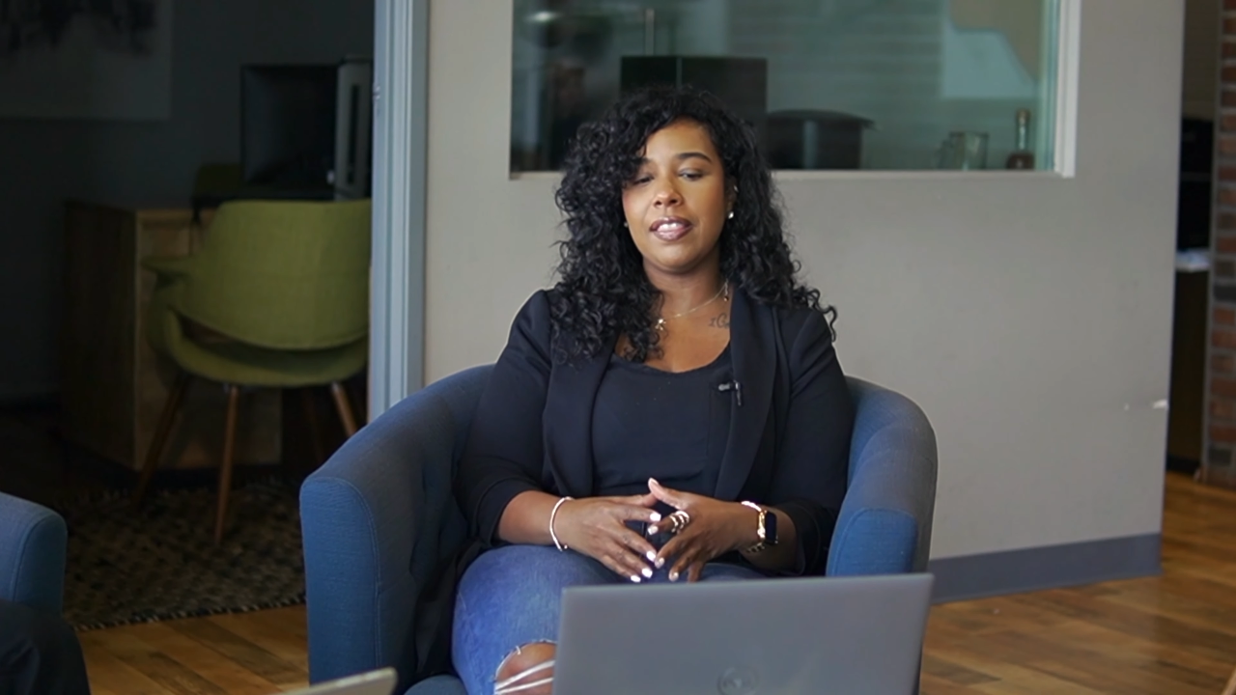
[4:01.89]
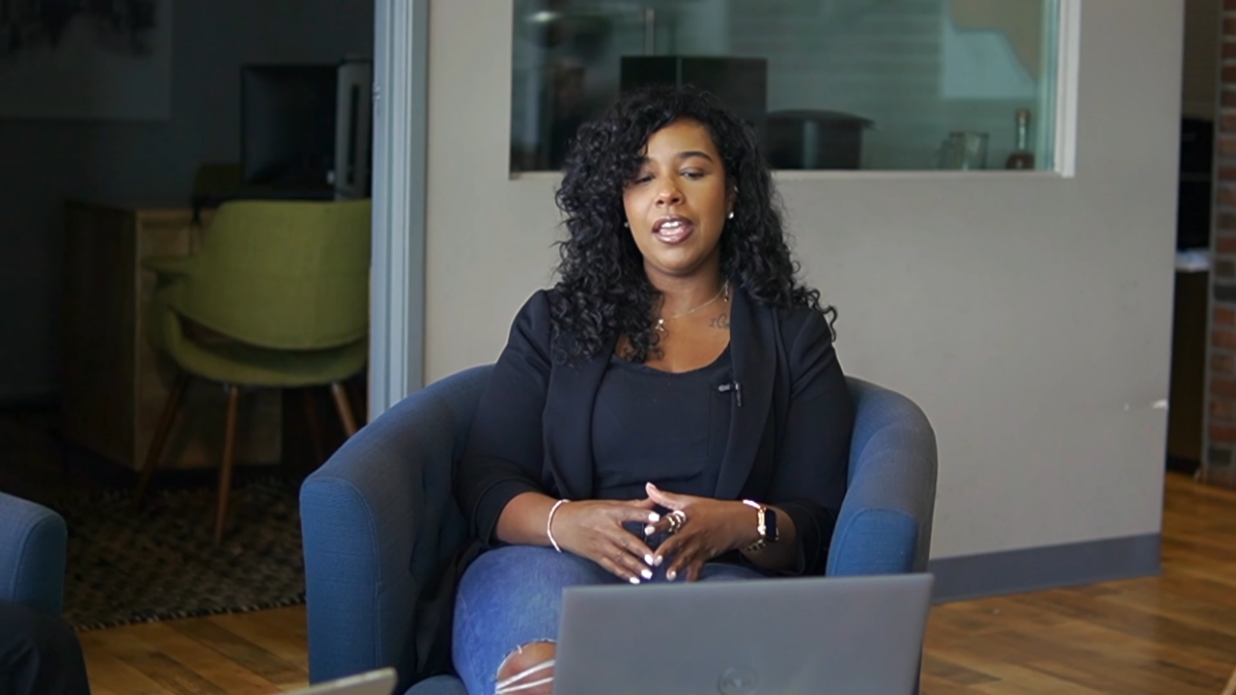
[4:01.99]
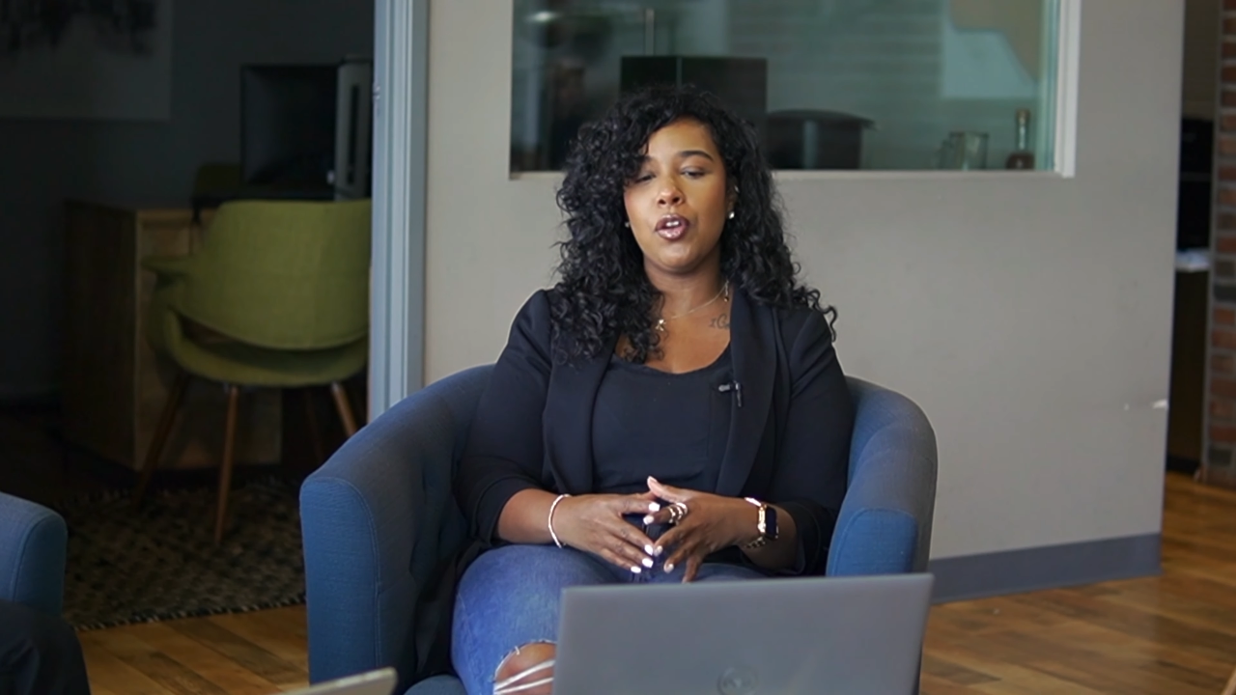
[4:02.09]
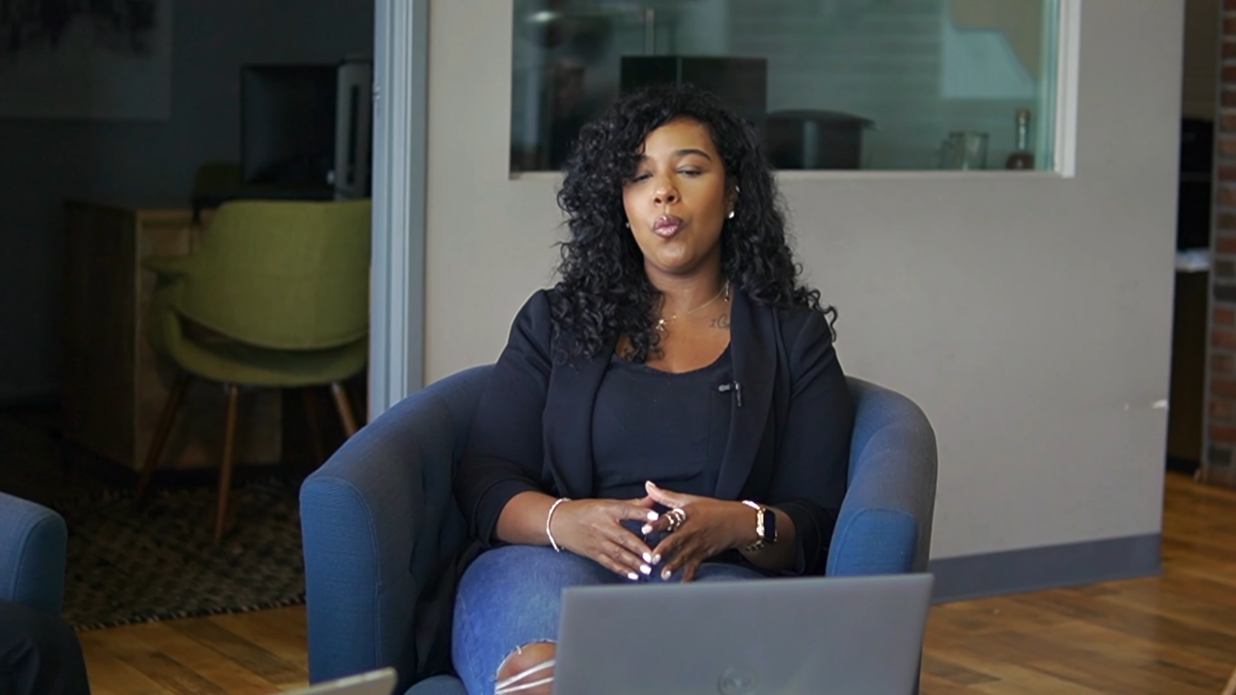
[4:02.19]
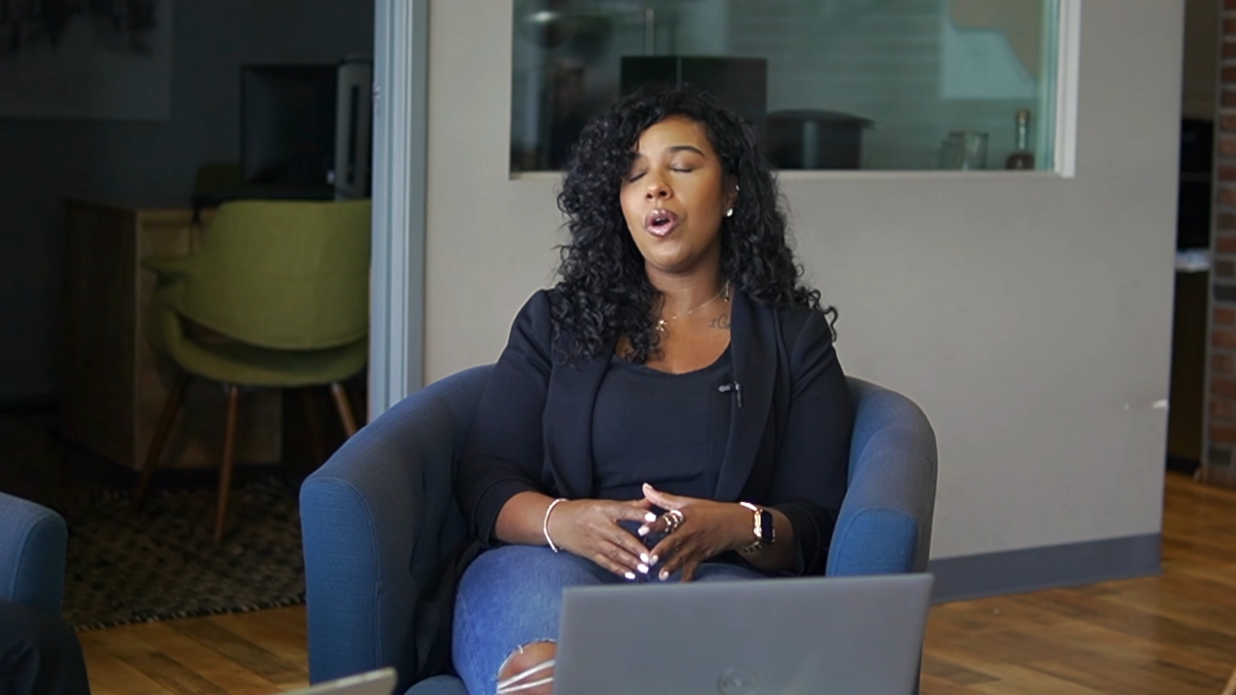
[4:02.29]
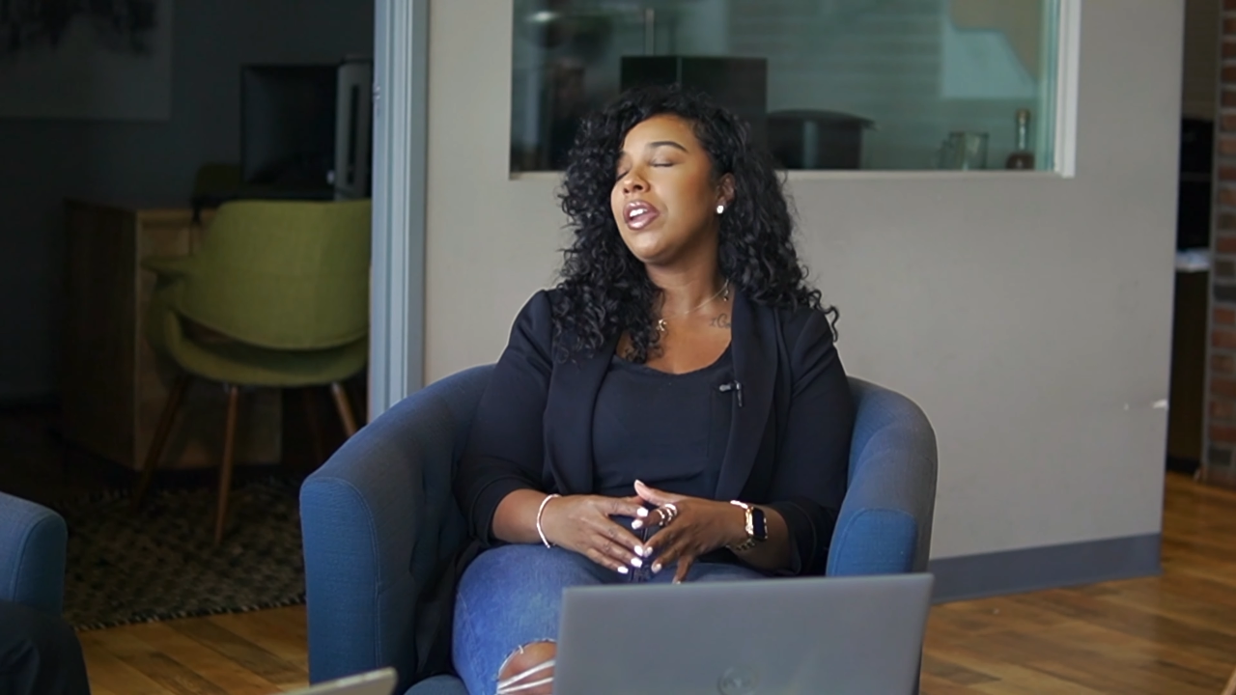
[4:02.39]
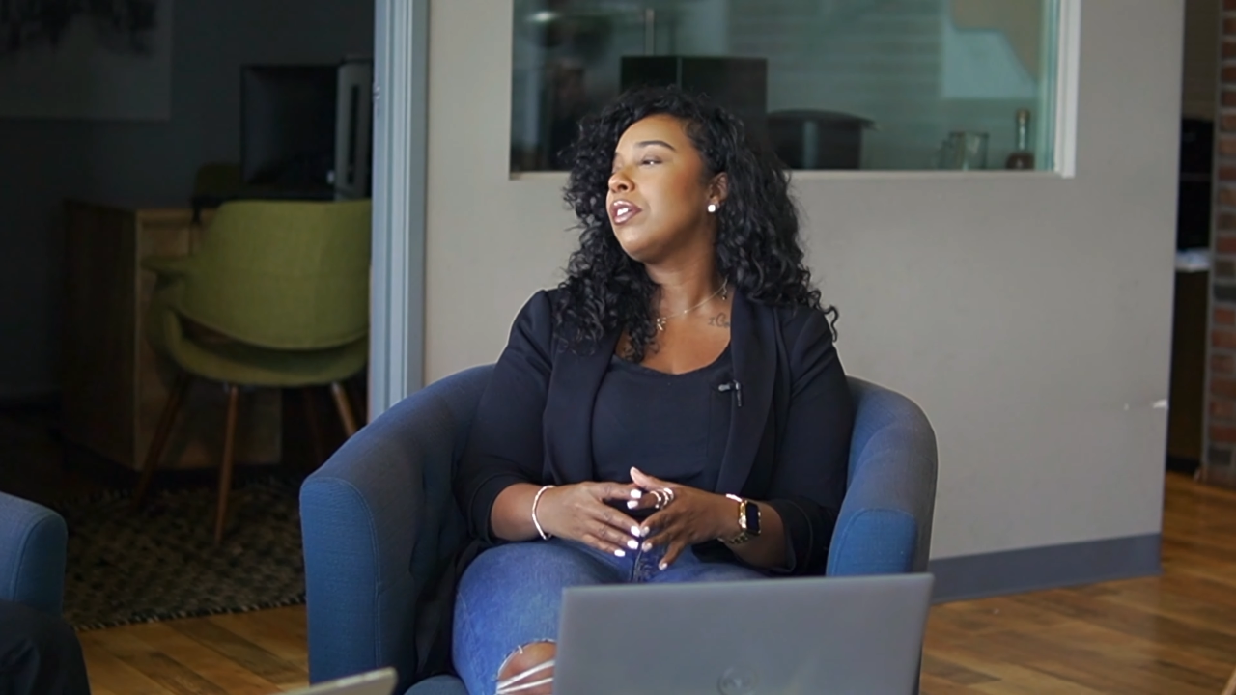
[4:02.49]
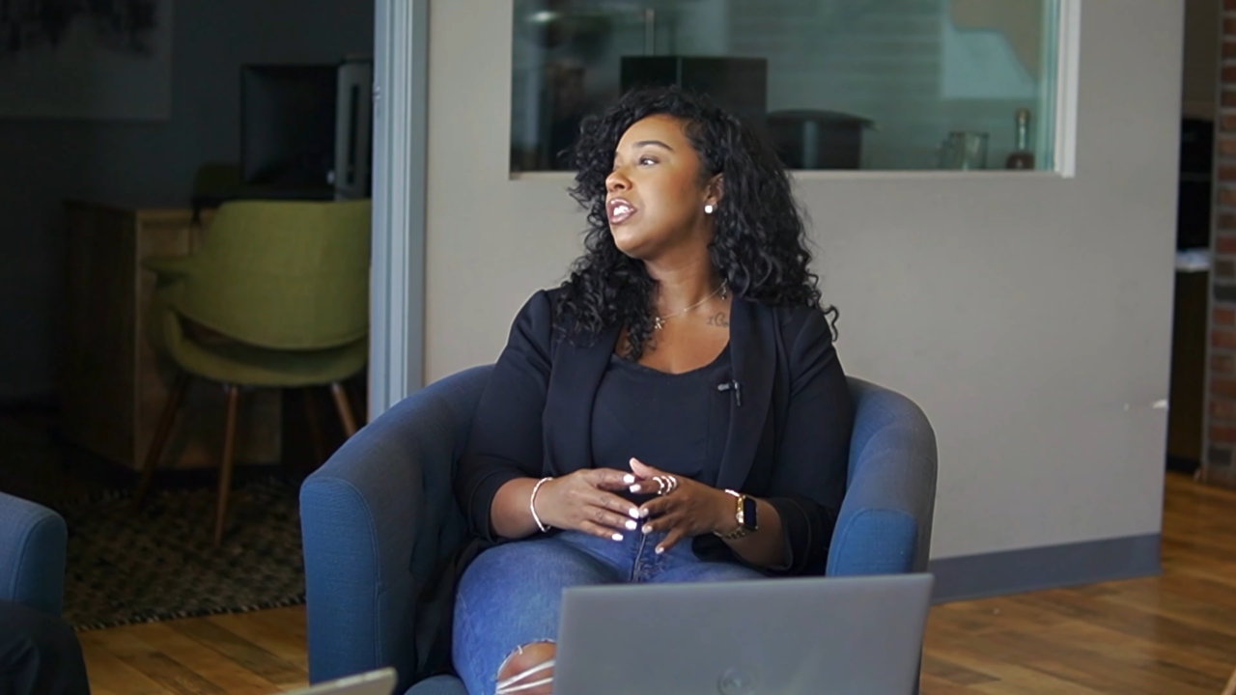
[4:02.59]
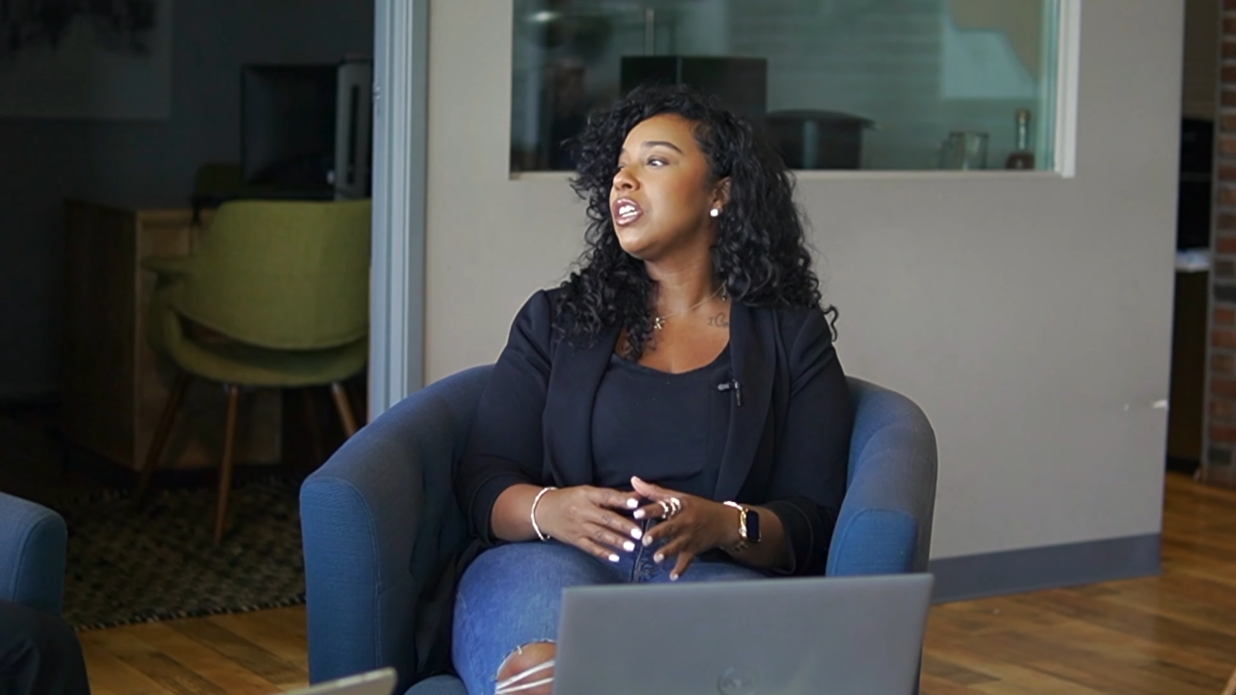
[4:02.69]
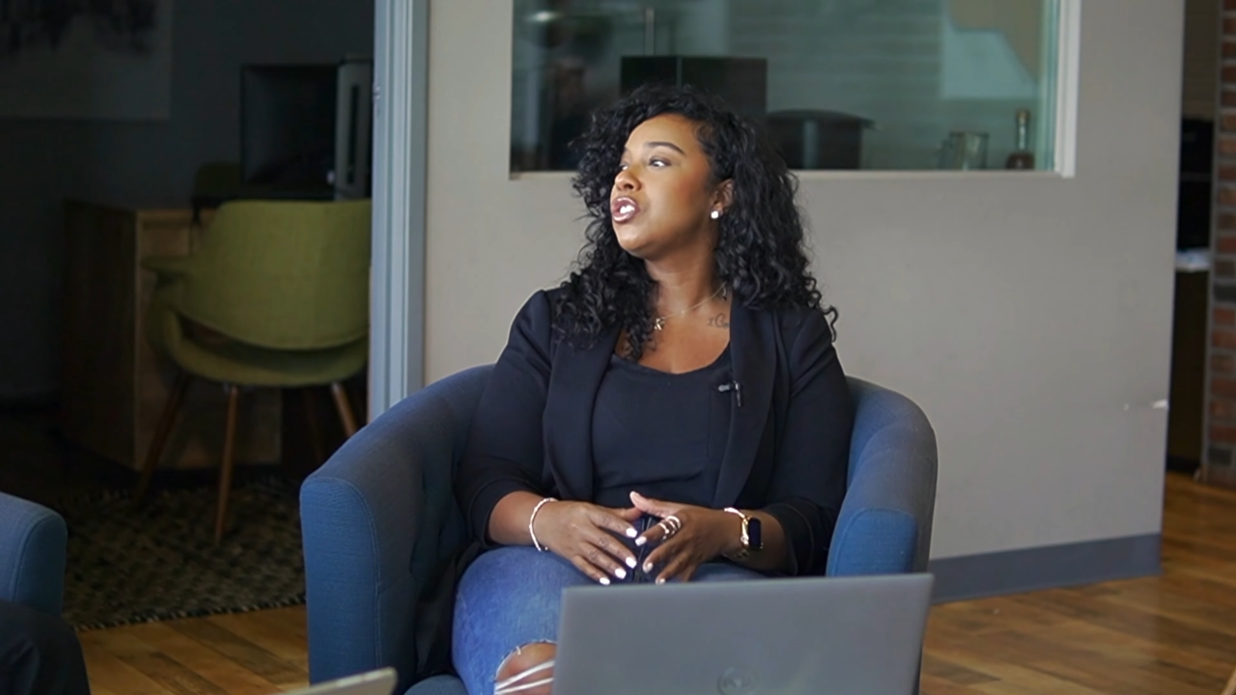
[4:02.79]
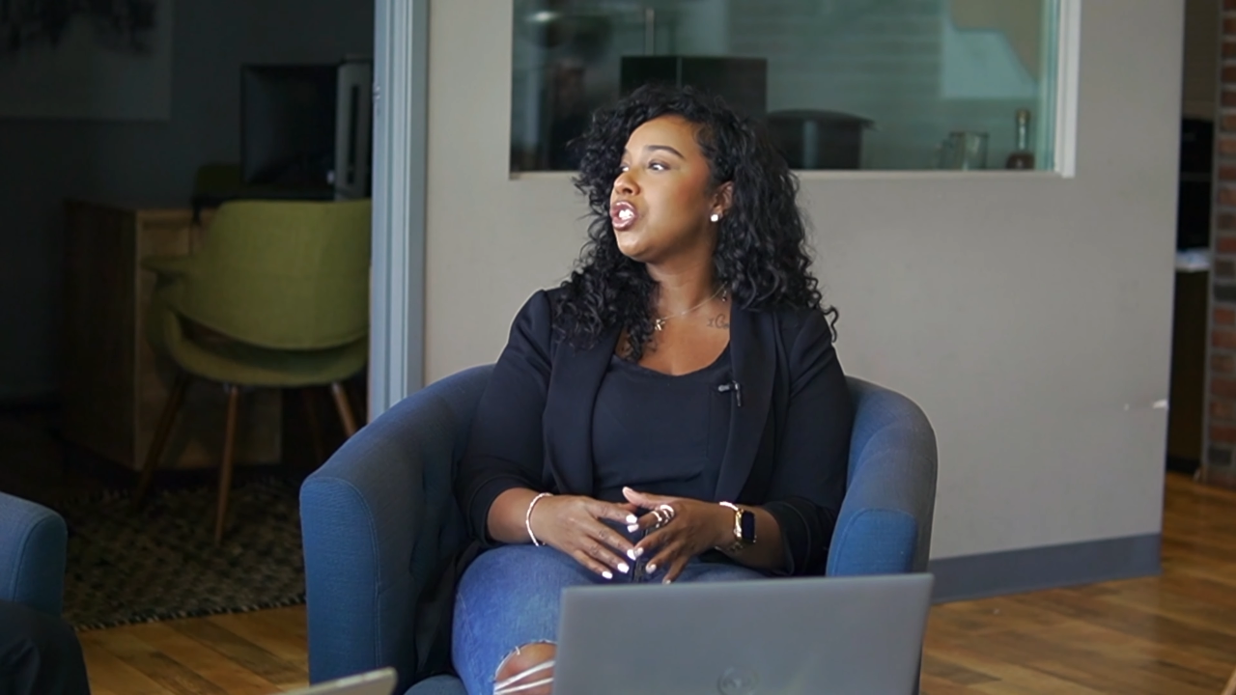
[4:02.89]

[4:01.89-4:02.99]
they don't want to touch